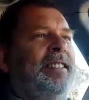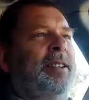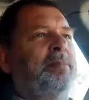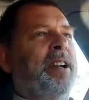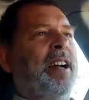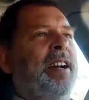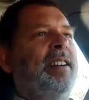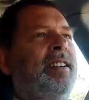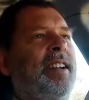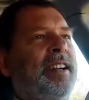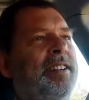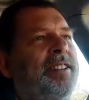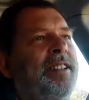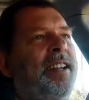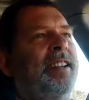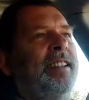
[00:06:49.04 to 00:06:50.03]
I'm kind of
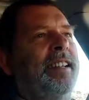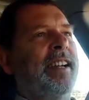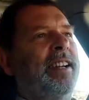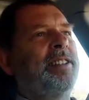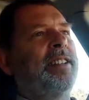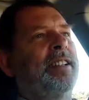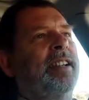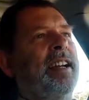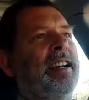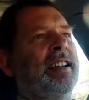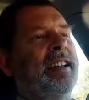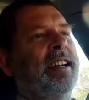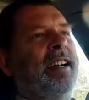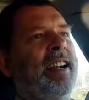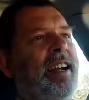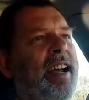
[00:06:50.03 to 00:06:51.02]
like second guessing that,
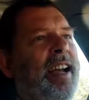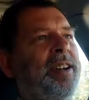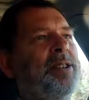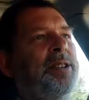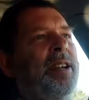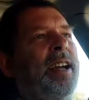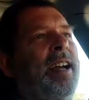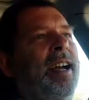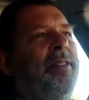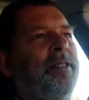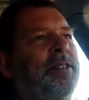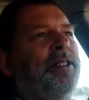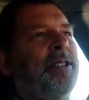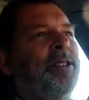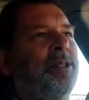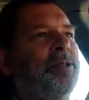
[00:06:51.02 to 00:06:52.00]
and I actually have
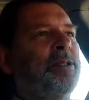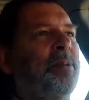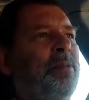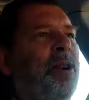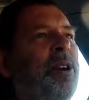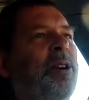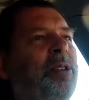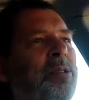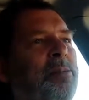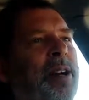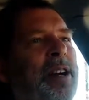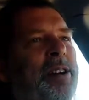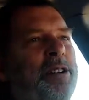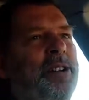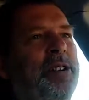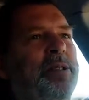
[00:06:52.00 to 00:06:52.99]
until tomorrow
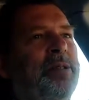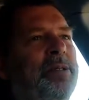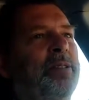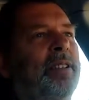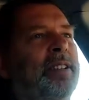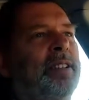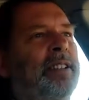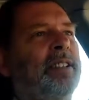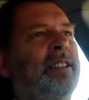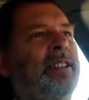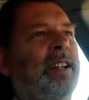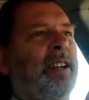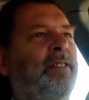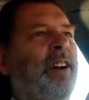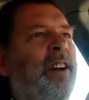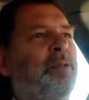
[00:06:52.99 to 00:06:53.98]
about noon
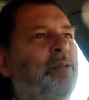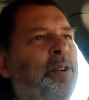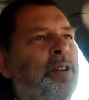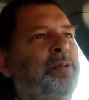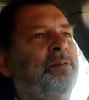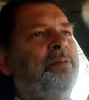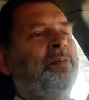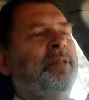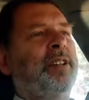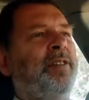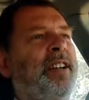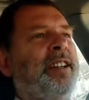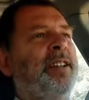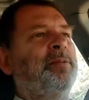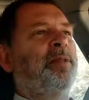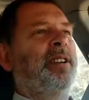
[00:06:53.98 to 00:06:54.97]
if I
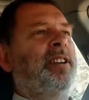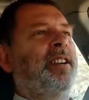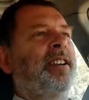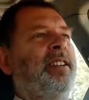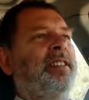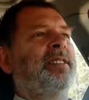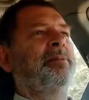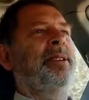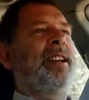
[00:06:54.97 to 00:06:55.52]
did one color.